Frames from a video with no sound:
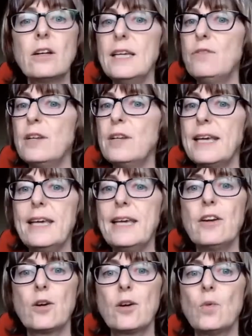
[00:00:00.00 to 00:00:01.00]
even
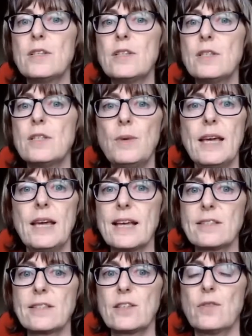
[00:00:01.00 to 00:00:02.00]
hear what is being
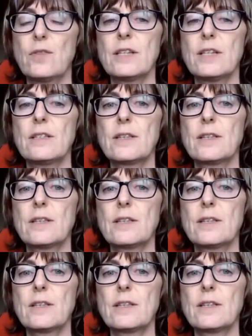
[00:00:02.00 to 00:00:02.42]
asked of us.